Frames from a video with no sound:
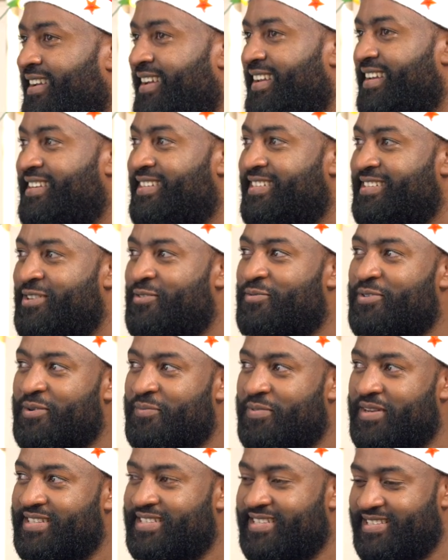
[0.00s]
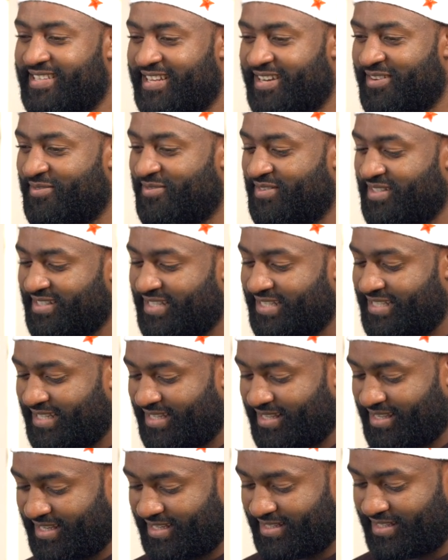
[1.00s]
In different places that I've
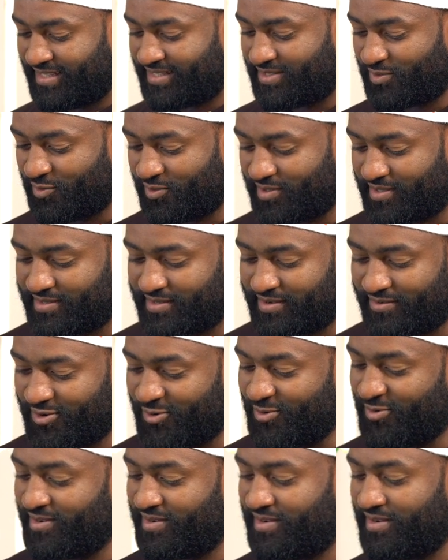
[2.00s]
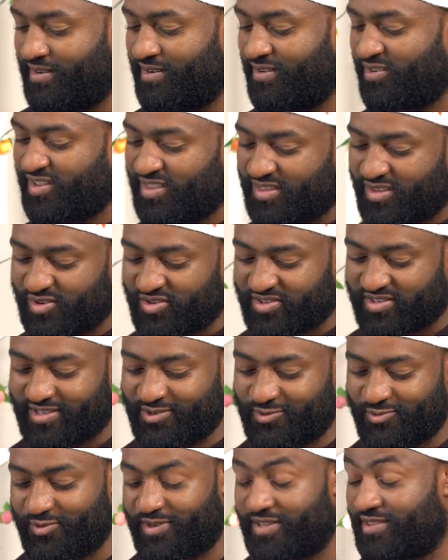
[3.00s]
visited, this costs around
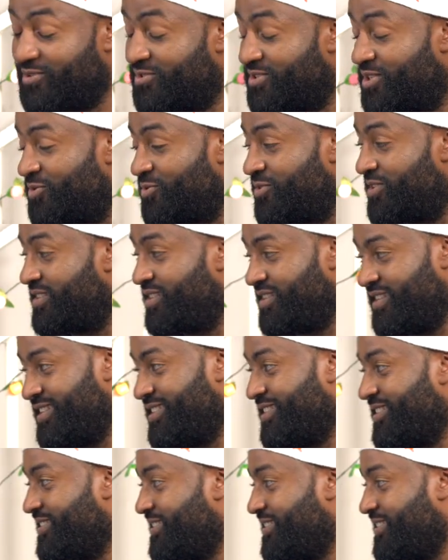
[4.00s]
1,000 to 1,200 Kenya